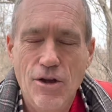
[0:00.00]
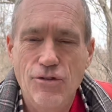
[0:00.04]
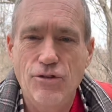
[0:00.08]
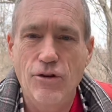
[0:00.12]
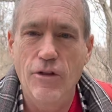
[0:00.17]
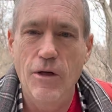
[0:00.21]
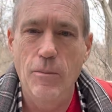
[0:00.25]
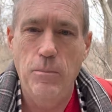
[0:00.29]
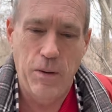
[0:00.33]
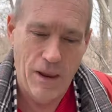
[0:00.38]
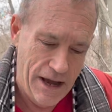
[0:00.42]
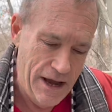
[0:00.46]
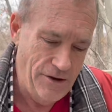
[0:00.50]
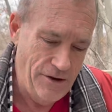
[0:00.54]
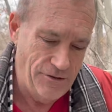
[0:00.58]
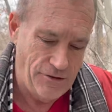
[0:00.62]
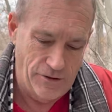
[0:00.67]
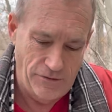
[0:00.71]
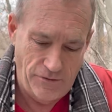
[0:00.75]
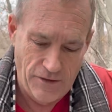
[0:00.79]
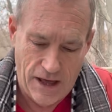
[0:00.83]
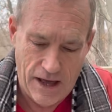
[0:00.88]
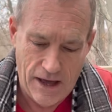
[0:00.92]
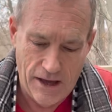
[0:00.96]
so the planes are
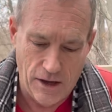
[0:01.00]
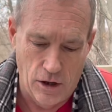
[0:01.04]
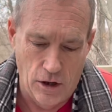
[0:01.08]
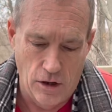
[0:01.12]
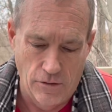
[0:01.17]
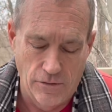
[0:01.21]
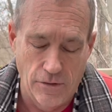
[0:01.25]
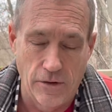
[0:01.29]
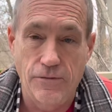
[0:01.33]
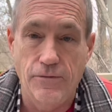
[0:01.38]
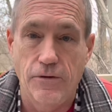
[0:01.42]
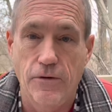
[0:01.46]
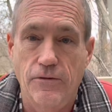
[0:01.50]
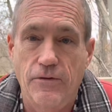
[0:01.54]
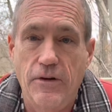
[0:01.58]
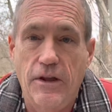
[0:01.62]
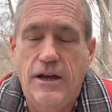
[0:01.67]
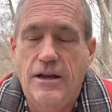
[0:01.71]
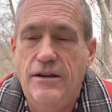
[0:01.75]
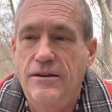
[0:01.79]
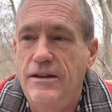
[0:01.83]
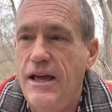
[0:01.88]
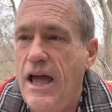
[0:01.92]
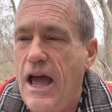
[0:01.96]
flying over,
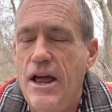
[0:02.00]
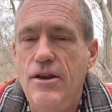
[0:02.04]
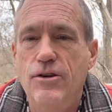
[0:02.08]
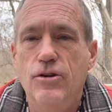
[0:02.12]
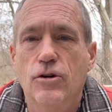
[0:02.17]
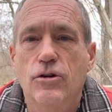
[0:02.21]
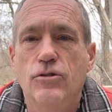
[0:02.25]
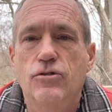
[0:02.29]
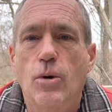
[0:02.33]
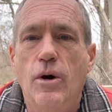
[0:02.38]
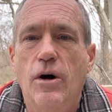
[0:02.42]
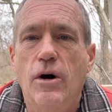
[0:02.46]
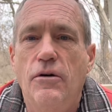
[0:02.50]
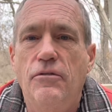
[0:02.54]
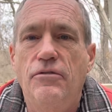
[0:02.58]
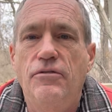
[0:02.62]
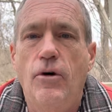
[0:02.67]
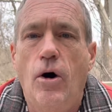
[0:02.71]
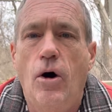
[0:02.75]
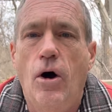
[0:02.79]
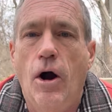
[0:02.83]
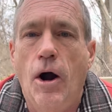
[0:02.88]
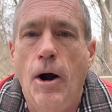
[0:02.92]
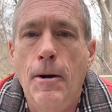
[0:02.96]
fulfilling Daniel
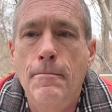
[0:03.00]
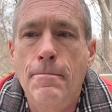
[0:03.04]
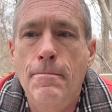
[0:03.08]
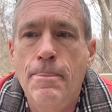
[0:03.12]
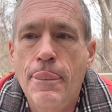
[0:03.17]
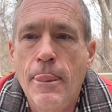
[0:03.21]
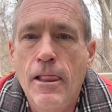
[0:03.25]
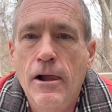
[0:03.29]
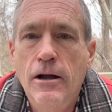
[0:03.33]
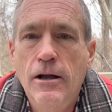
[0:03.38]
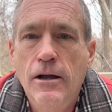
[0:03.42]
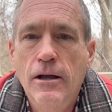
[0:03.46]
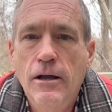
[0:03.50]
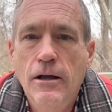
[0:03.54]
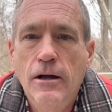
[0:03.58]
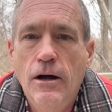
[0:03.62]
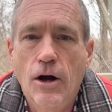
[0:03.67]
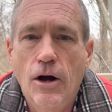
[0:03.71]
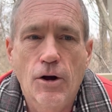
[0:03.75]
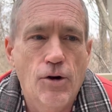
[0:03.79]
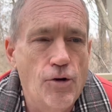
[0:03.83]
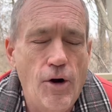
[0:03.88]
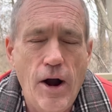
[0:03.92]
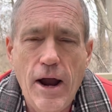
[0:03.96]
12.4,
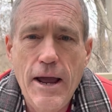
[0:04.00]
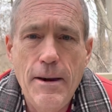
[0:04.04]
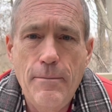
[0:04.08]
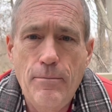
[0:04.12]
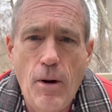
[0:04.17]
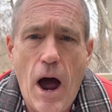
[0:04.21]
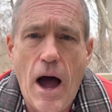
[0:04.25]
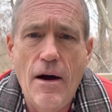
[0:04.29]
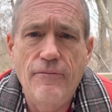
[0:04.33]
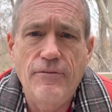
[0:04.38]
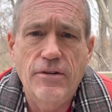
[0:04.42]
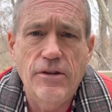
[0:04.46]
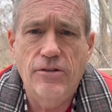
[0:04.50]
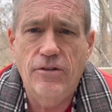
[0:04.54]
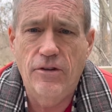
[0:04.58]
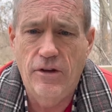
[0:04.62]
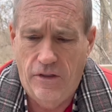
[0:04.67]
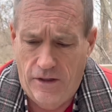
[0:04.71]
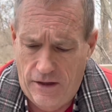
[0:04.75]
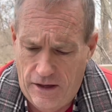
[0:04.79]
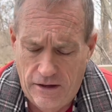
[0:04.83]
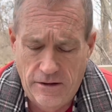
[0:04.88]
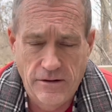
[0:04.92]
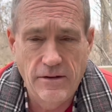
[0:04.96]
a great prophecy of
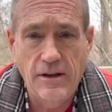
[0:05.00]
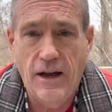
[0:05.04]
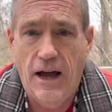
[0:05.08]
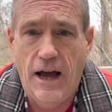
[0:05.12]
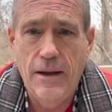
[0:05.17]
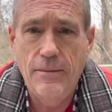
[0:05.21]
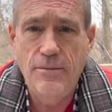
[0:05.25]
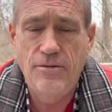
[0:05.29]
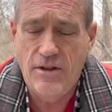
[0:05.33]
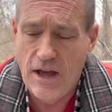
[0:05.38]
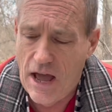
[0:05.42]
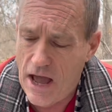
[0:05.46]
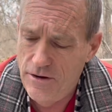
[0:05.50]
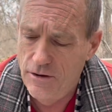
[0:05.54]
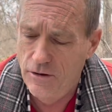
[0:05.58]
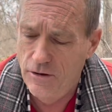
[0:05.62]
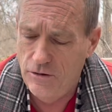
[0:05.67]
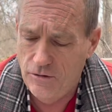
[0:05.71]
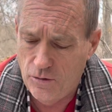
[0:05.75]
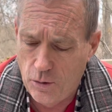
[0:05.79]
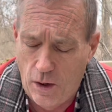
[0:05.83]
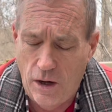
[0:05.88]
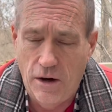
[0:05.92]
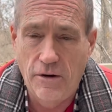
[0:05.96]
the end times. Daniel
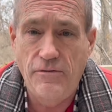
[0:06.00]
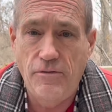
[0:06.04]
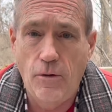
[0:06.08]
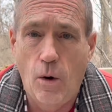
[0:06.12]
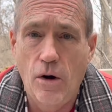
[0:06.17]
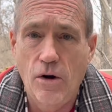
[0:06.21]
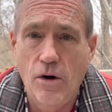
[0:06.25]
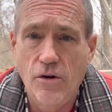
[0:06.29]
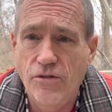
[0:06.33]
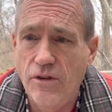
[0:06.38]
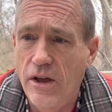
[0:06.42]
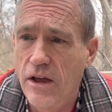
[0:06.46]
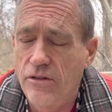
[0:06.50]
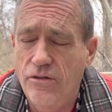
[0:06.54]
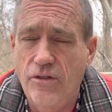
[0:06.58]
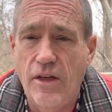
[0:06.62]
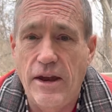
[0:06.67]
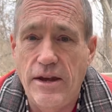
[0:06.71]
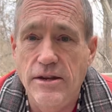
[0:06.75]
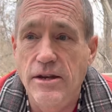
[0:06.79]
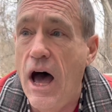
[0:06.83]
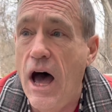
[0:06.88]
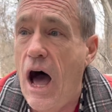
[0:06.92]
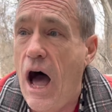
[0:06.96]
12.4 says
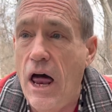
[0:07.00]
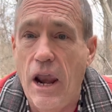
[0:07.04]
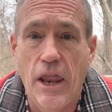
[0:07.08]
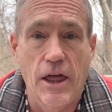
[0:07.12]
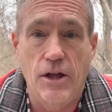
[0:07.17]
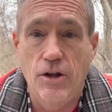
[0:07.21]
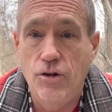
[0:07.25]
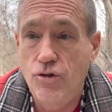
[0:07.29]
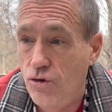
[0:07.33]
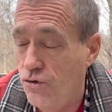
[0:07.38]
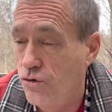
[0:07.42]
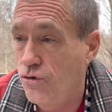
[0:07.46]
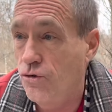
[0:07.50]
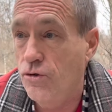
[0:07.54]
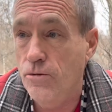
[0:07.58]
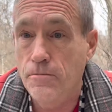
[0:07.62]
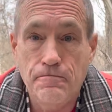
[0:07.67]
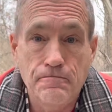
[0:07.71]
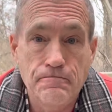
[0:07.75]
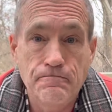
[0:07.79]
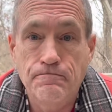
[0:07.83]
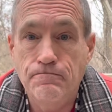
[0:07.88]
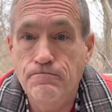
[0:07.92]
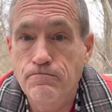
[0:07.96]
that knowledge,
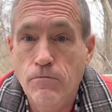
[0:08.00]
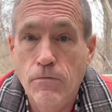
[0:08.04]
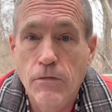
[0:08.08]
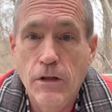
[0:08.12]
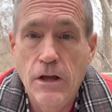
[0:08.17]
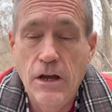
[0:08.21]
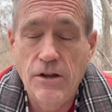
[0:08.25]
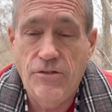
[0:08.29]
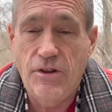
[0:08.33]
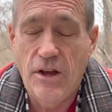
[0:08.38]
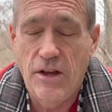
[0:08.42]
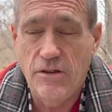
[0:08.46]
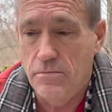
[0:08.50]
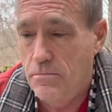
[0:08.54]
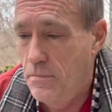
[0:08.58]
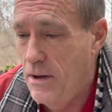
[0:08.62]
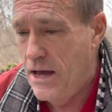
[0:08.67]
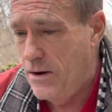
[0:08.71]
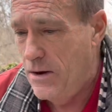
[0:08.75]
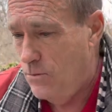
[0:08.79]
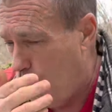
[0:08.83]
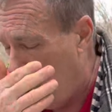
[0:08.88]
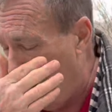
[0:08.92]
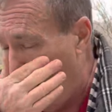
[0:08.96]
it says
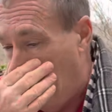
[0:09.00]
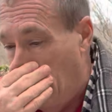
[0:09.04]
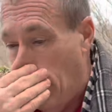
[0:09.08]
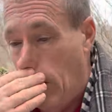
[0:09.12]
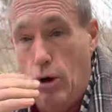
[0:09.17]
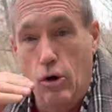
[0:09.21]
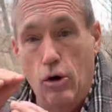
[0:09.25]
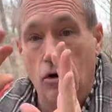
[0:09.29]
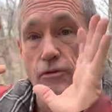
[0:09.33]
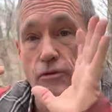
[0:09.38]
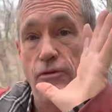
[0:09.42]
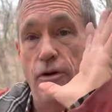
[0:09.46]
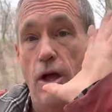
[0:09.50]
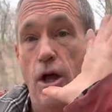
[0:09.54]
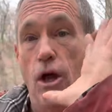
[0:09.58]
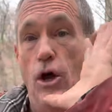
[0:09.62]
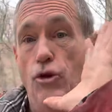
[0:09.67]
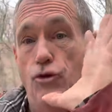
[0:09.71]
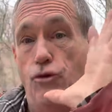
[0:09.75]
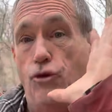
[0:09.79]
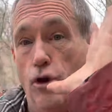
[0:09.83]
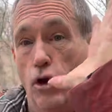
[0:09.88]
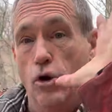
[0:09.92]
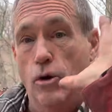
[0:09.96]
men will move
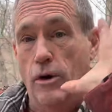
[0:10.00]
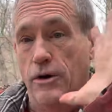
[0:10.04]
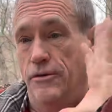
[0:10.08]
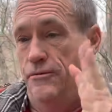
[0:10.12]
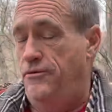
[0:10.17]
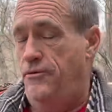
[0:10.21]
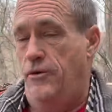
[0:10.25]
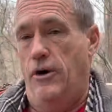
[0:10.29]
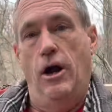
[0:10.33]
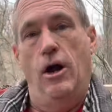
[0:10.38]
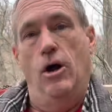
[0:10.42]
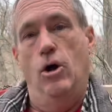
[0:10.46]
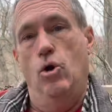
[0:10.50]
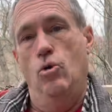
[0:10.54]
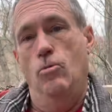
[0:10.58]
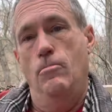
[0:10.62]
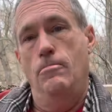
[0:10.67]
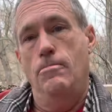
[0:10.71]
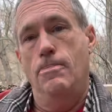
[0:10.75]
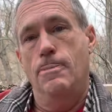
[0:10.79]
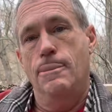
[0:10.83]
to and fro